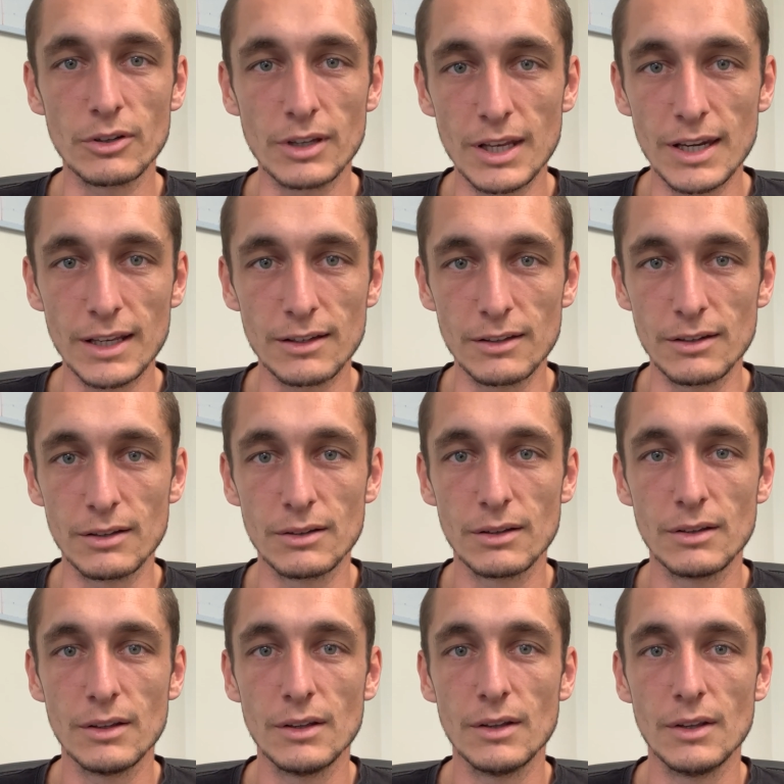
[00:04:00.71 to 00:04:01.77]
connected.
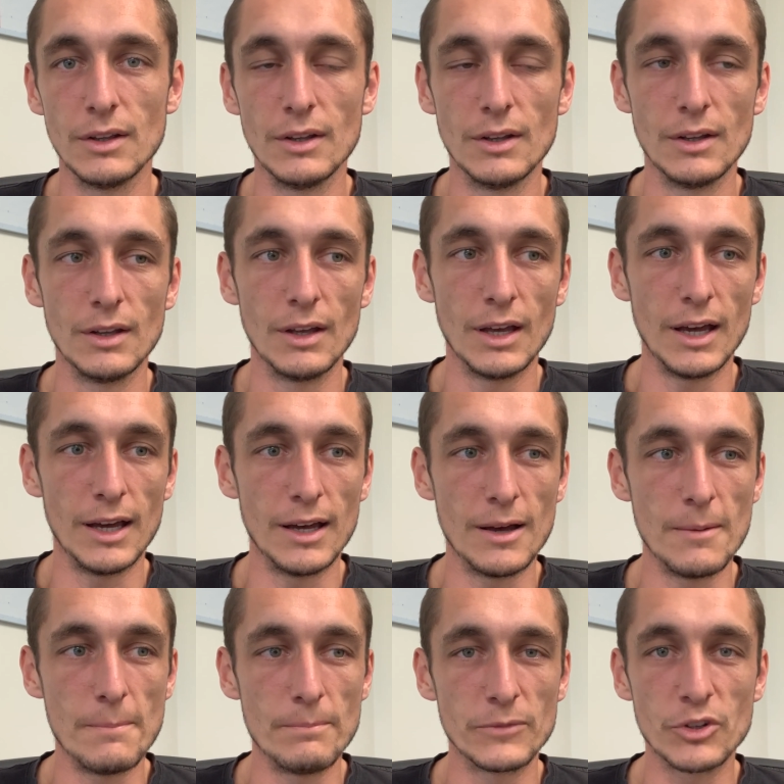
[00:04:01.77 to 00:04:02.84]

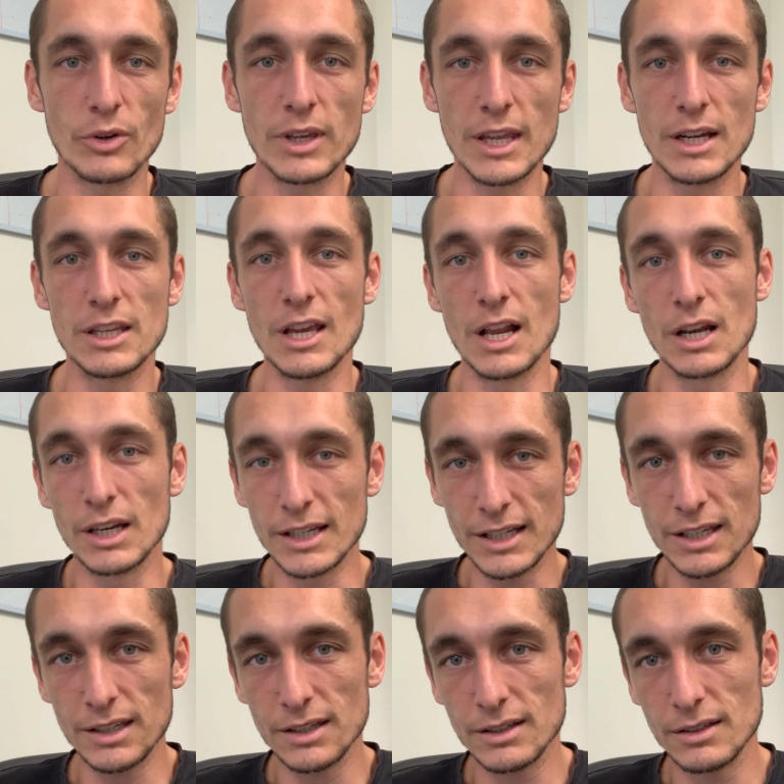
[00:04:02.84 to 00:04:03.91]
So again,
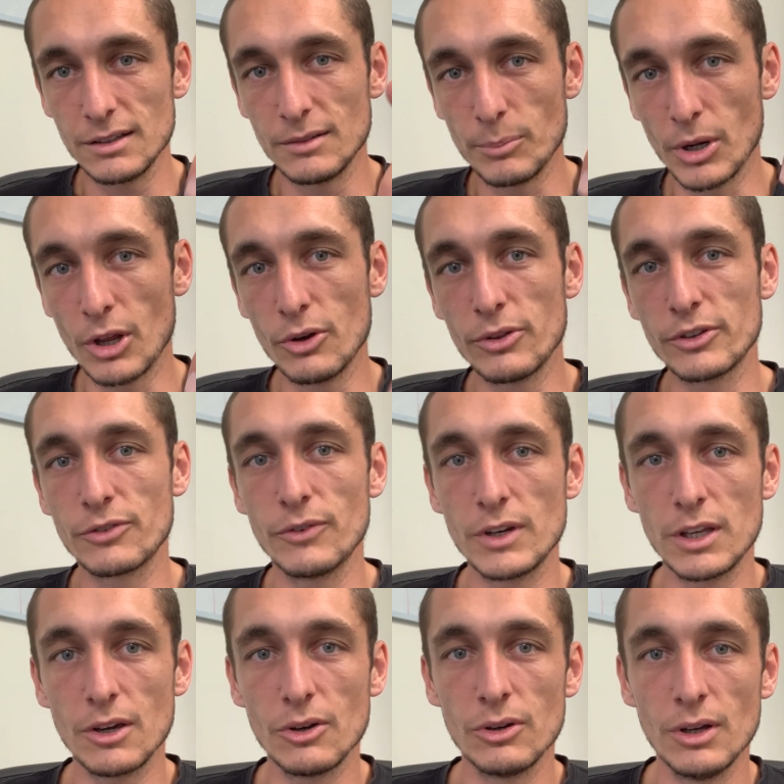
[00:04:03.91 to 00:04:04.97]
link below this
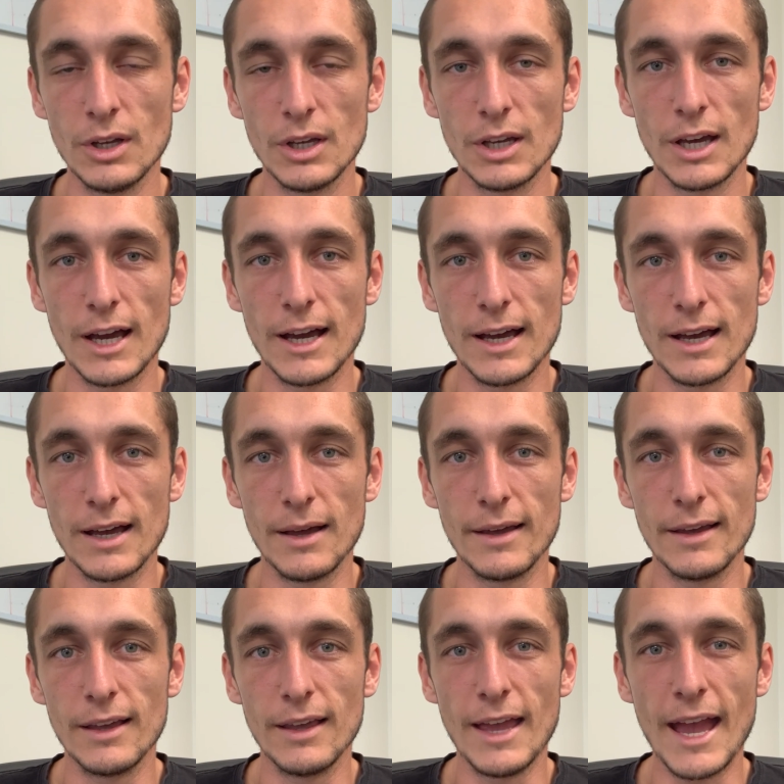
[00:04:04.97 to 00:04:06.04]
video,
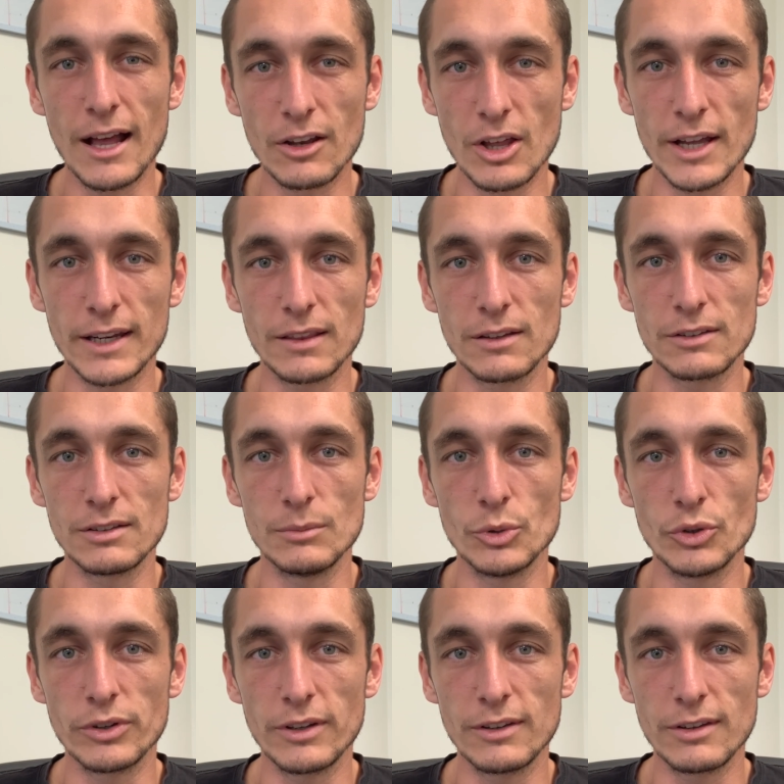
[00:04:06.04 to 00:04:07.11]
outlining this in
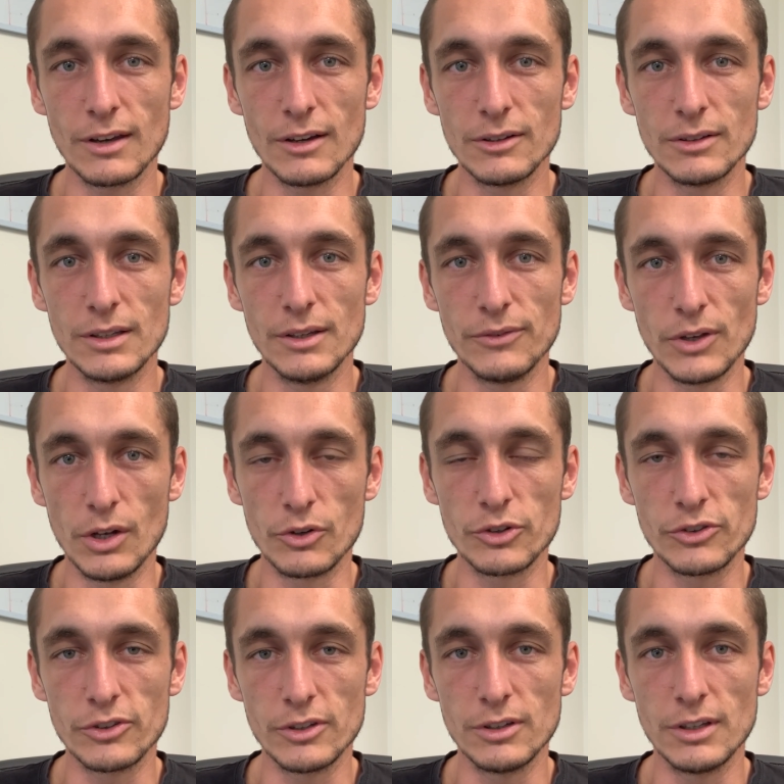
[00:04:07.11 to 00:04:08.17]
more detail if you're
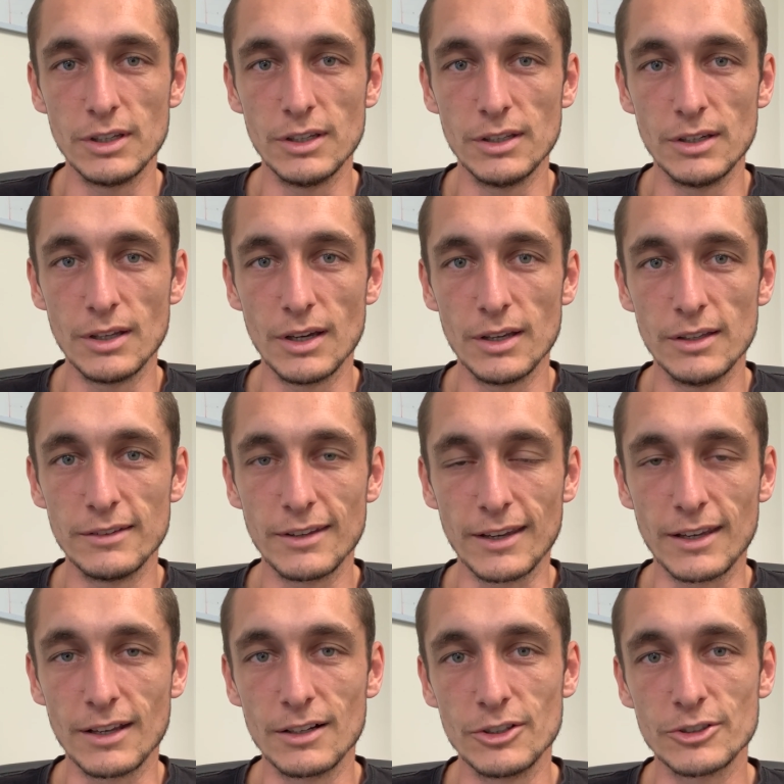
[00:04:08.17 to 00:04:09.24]
interested in
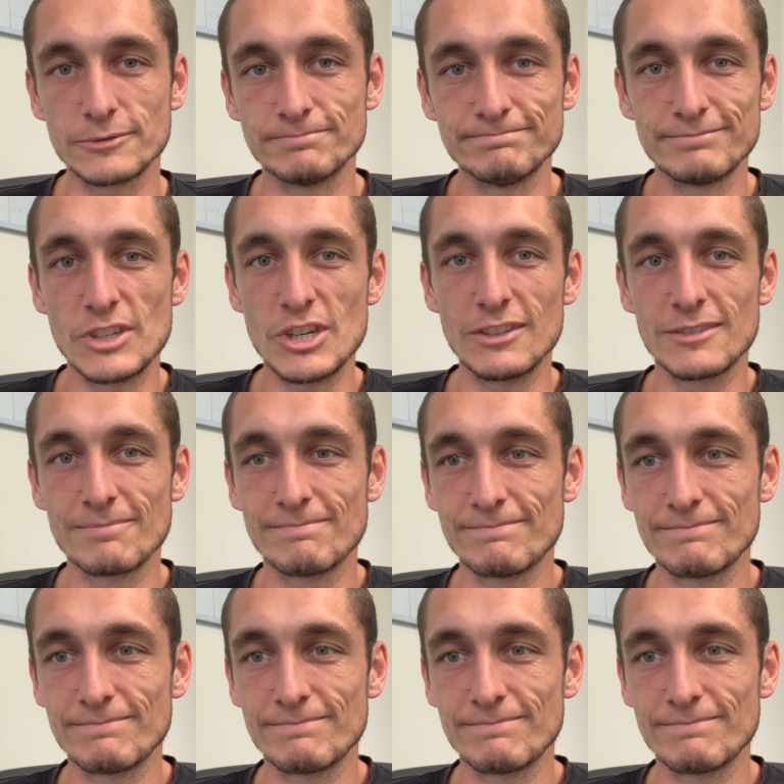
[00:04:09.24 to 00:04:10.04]
taking a look. Cheers.